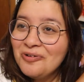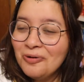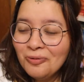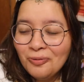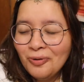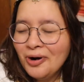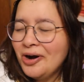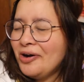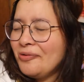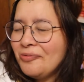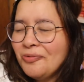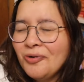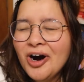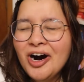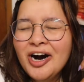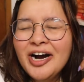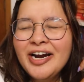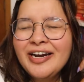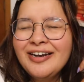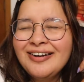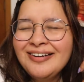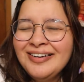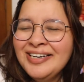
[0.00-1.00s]

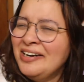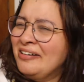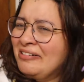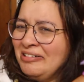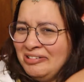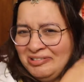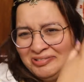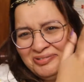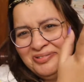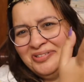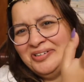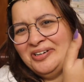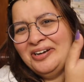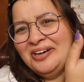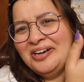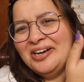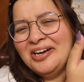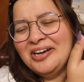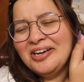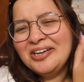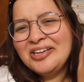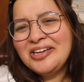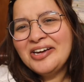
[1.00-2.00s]
what
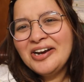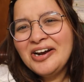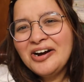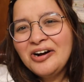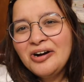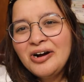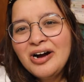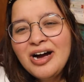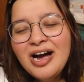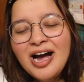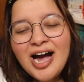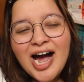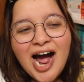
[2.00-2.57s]
you know.